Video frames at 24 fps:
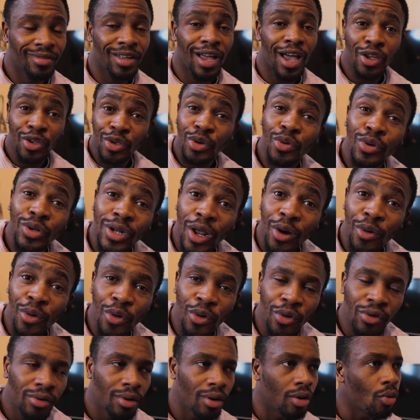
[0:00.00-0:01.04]
Are you gonna
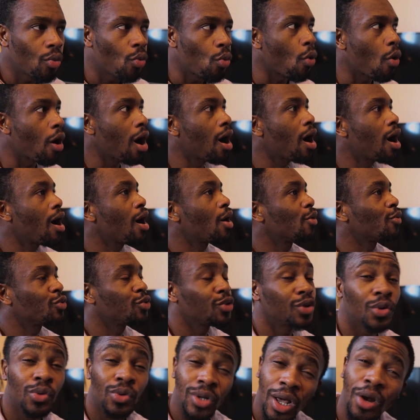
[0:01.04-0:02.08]
learn? Wow,
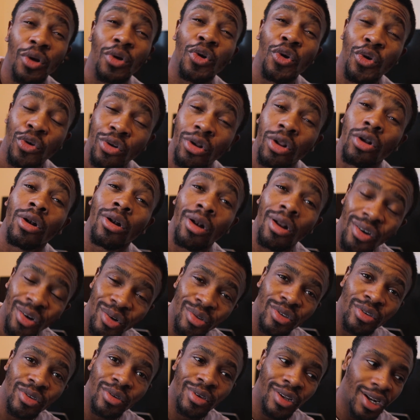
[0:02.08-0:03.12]
you're gonna learn a
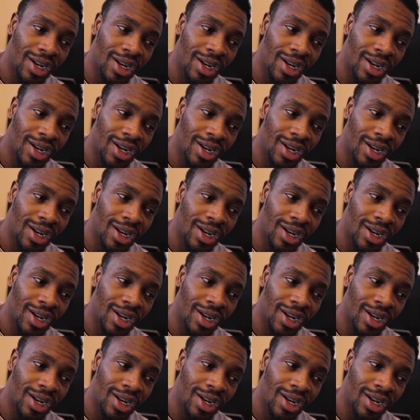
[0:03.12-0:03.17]
lot.